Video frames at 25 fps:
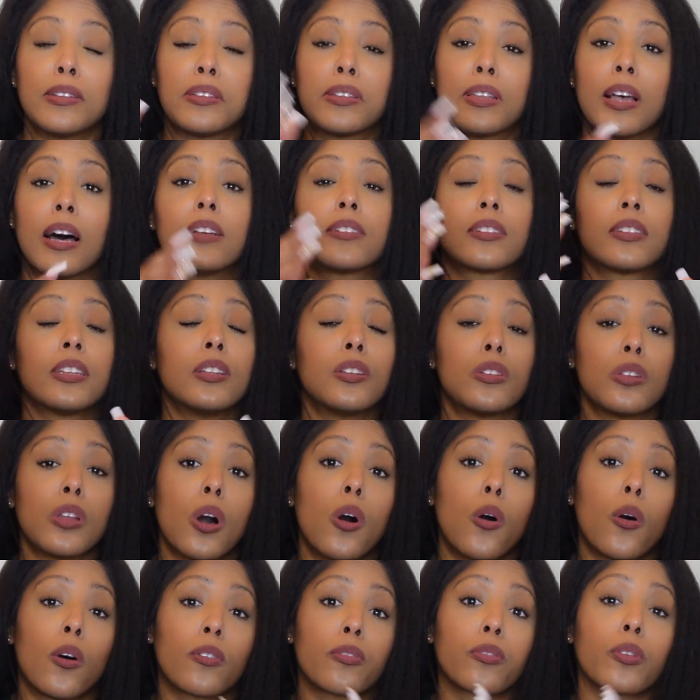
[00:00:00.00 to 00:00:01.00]
doesn't
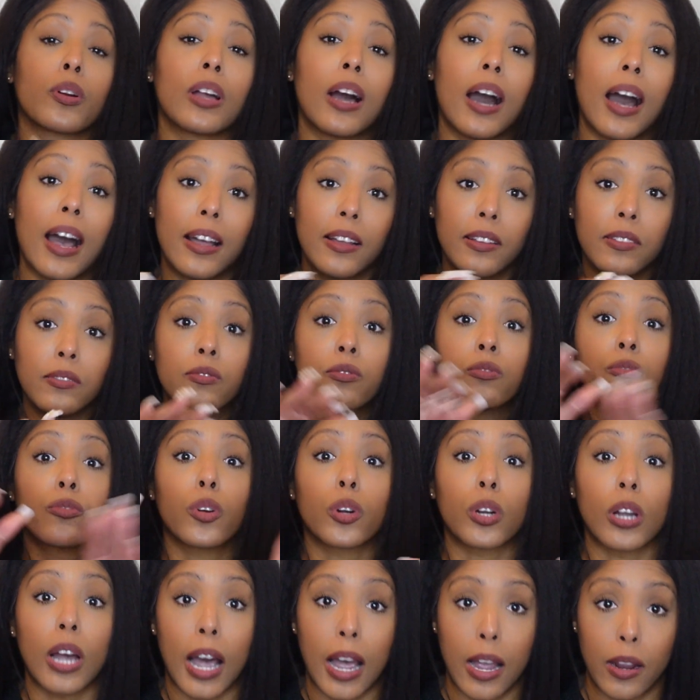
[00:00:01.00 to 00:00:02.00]
know or
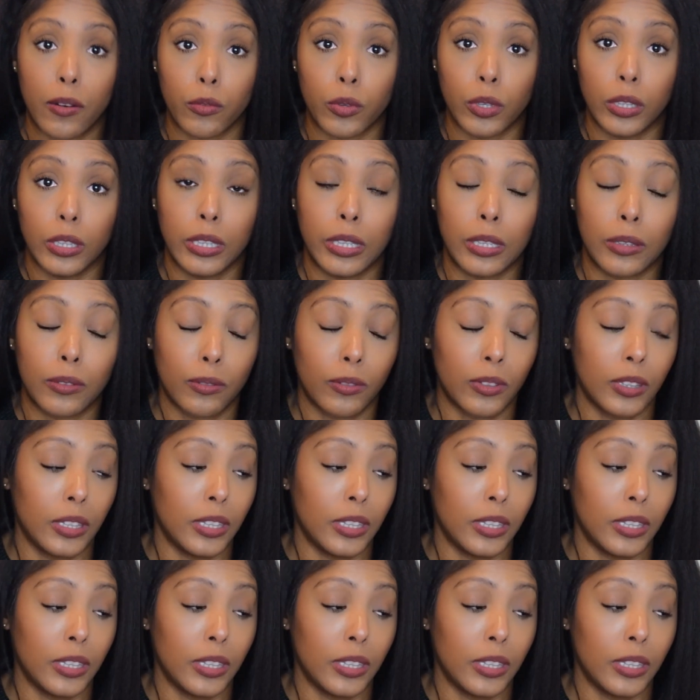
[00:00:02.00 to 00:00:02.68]
forgot really.